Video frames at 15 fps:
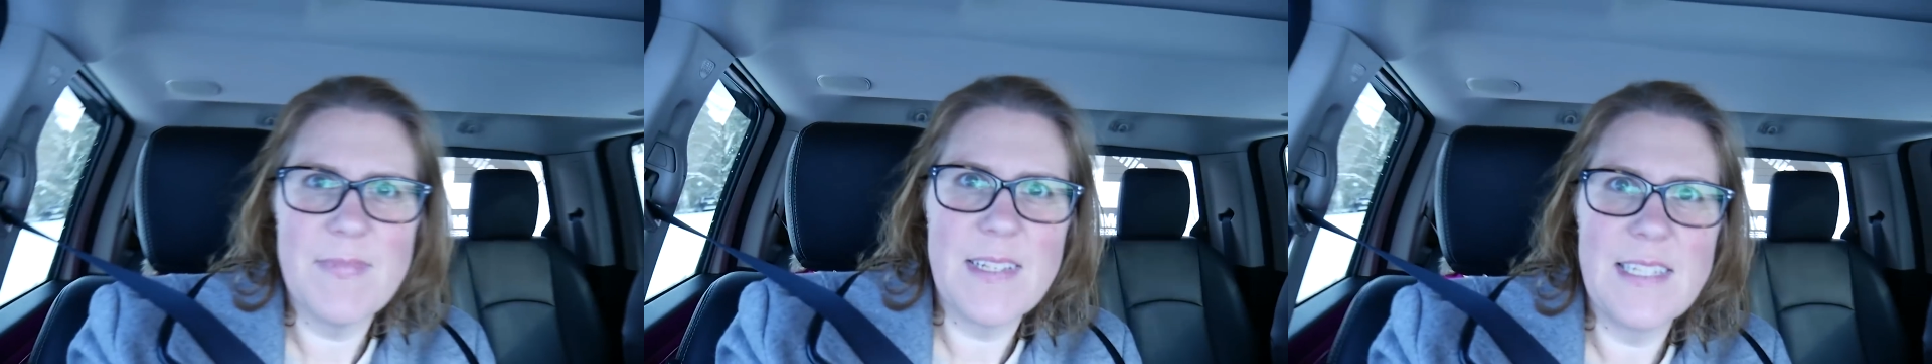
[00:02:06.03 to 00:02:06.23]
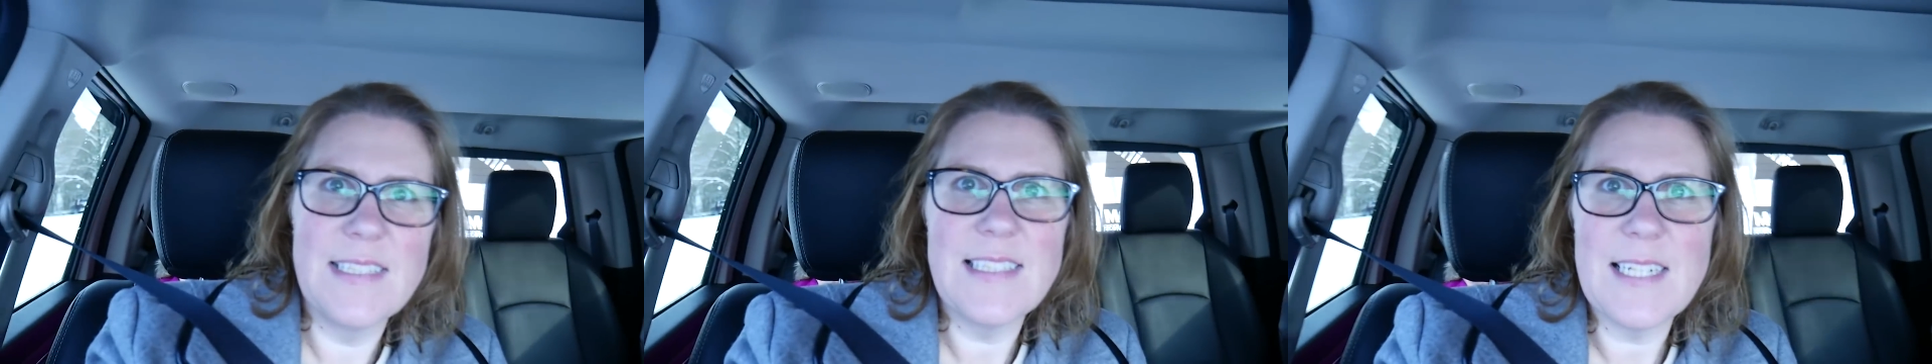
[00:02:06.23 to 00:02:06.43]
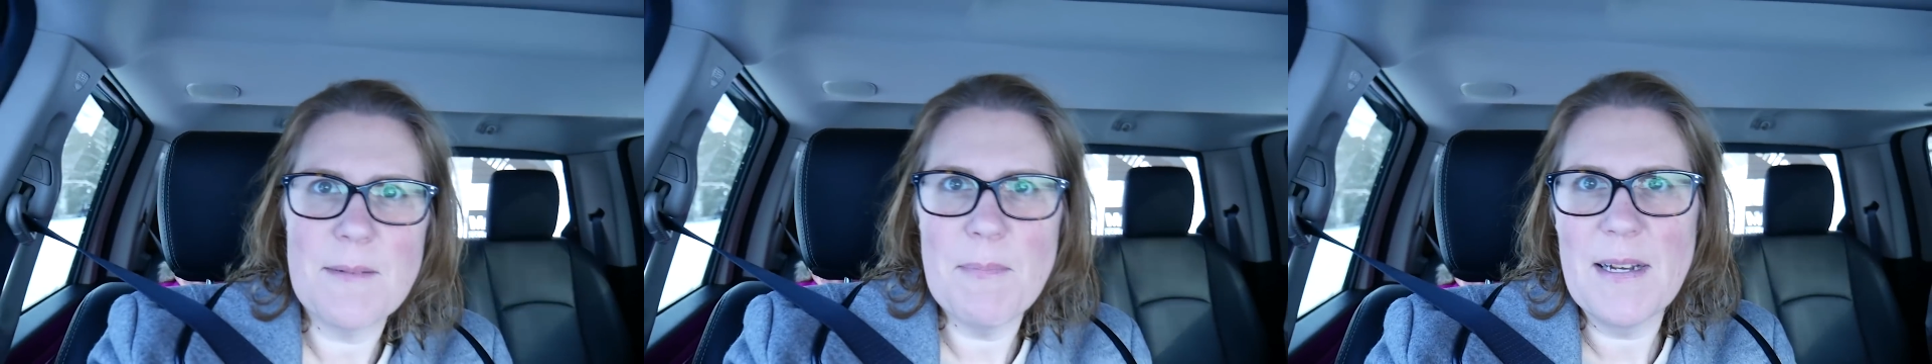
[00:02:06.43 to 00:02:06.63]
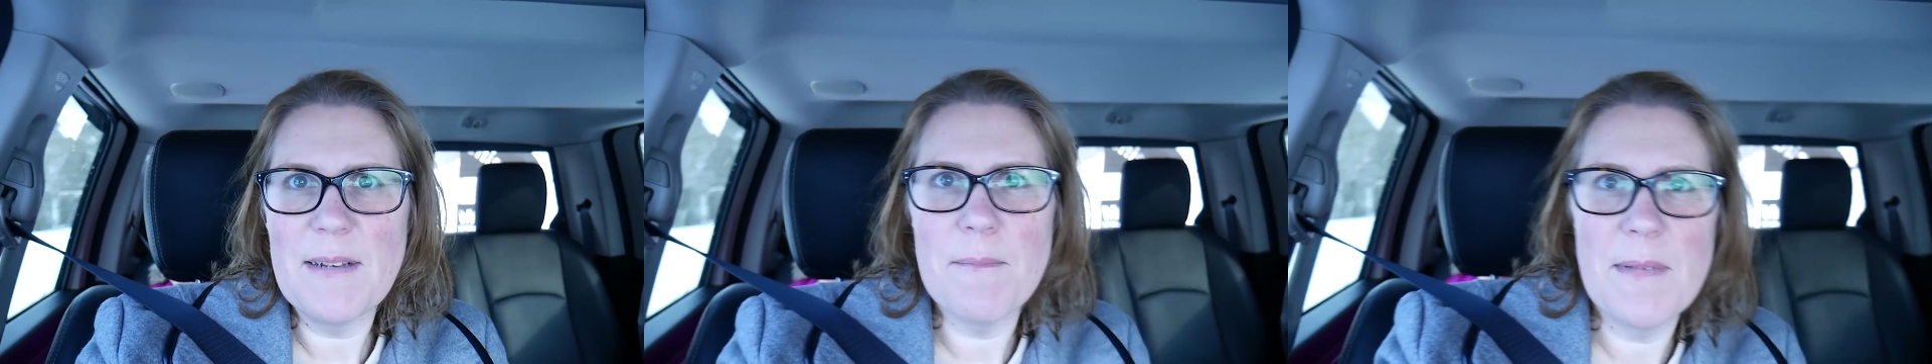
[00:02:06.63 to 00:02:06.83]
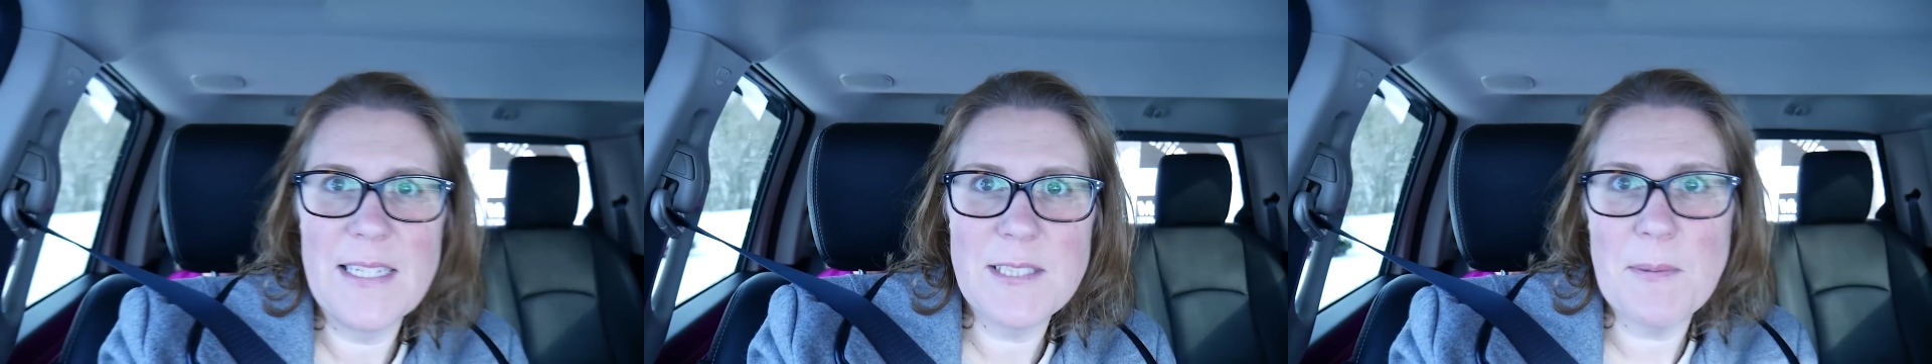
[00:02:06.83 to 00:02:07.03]
He's
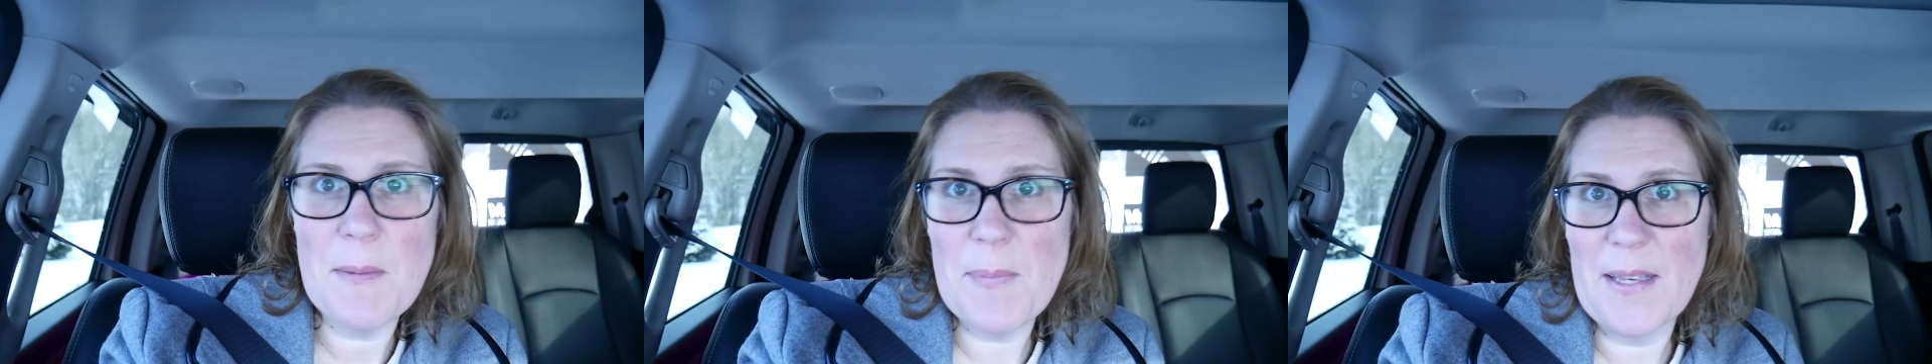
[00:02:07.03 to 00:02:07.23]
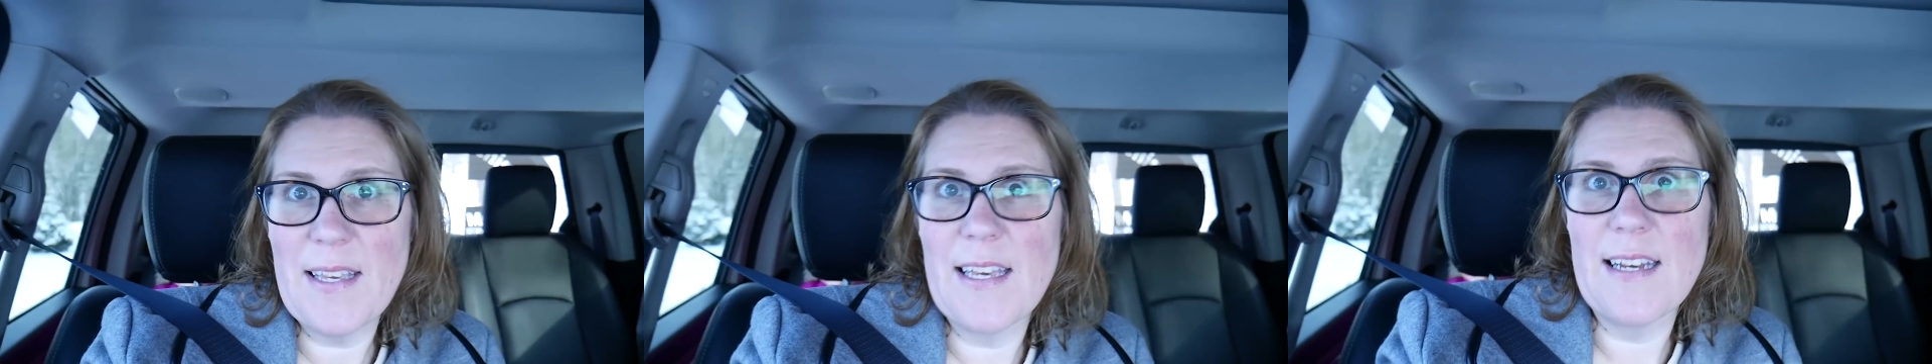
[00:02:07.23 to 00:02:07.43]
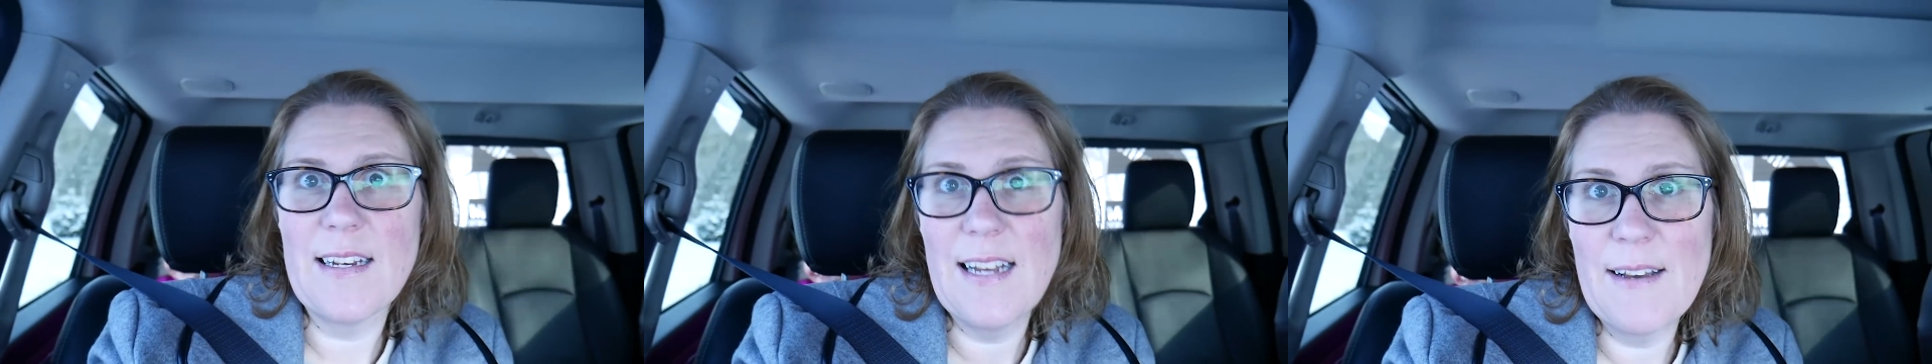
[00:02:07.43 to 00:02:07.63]
my big kid.